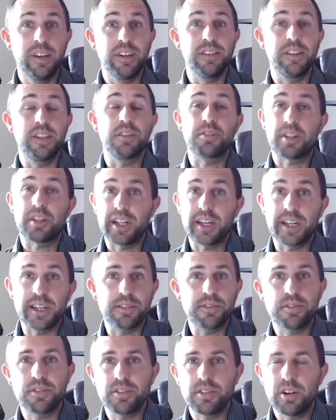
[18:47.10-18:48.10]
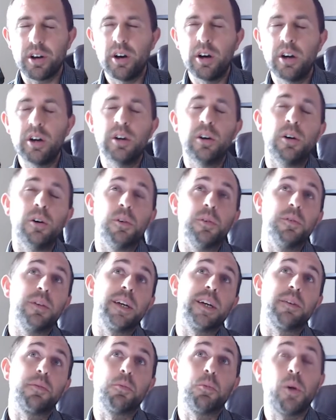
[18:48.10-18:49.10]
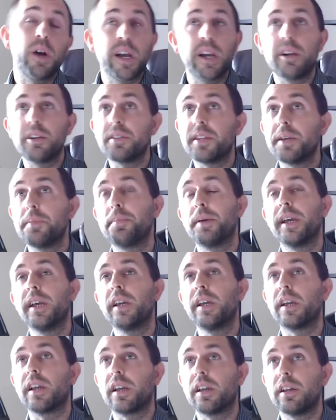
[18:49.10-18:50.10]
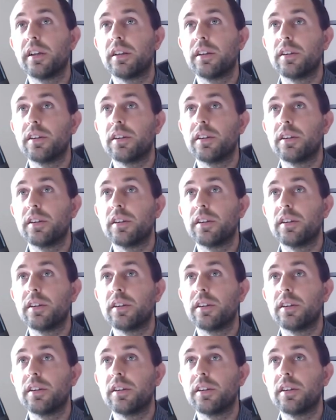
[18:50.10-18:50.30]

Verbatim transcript: these clients. Oh, like, why aren't they paying?